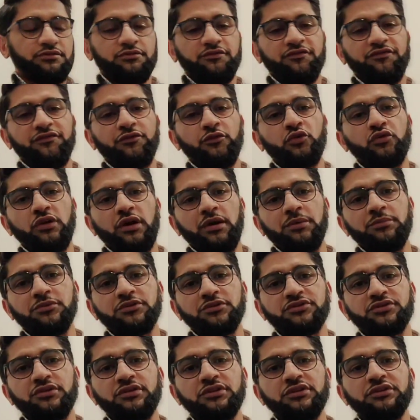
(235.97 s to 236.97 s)
forearm
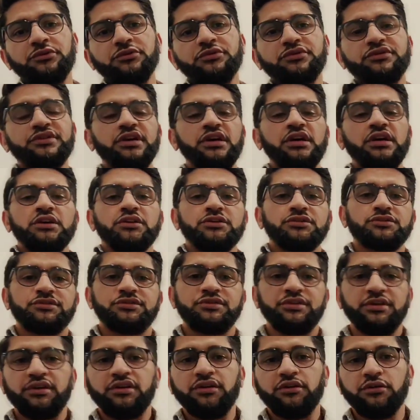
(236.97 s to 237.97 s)
muscle use,
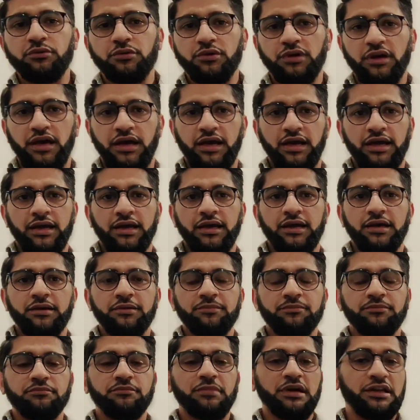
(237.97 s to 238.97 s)
so
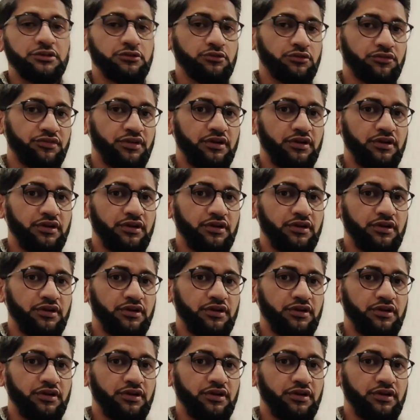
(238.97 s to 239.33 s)
manual